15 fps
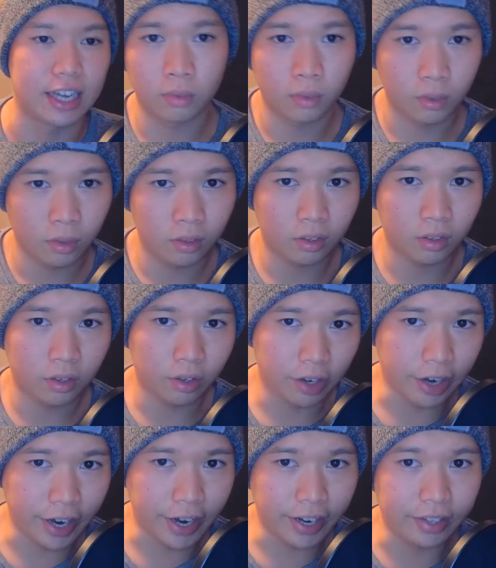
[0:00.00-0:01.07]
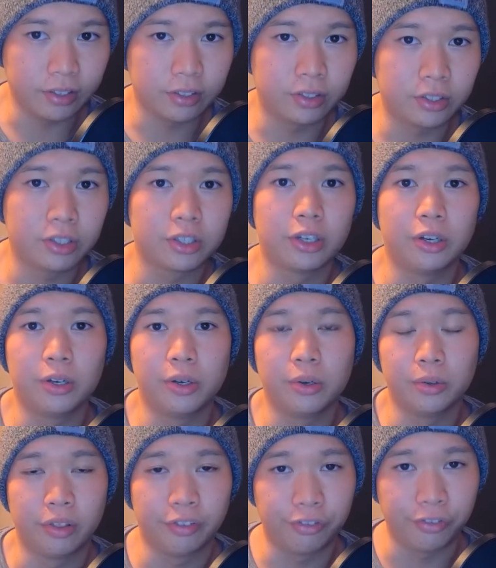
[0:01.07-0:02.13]
All right,
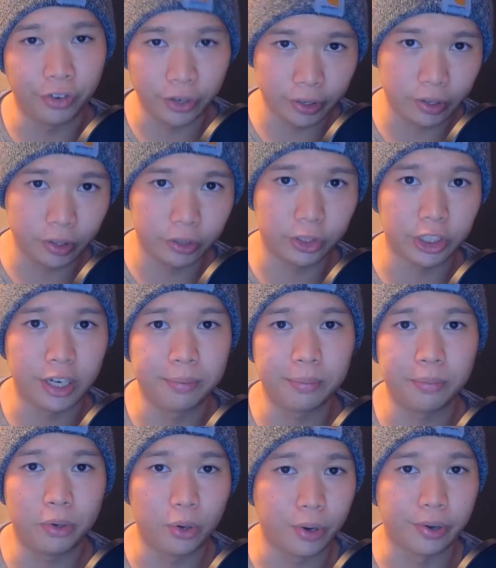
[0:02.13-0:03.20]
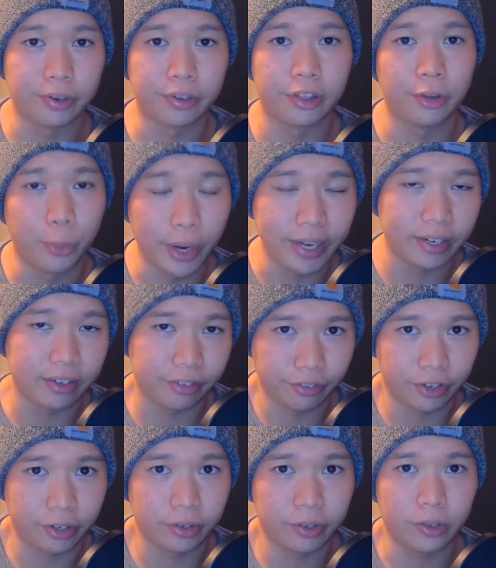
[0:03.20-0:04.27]
so the vertical jump or the weighted
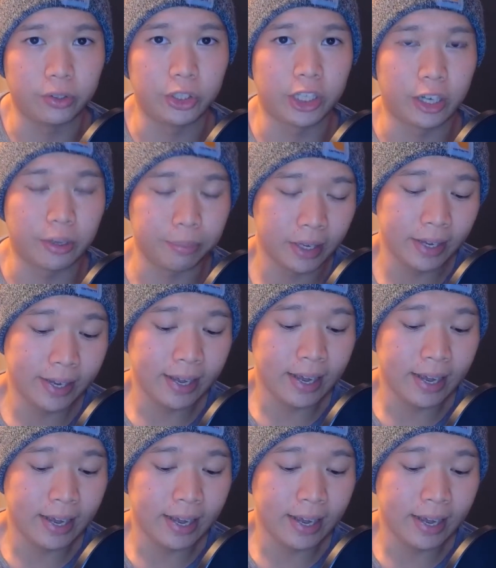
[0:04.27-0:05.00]
vertical jump.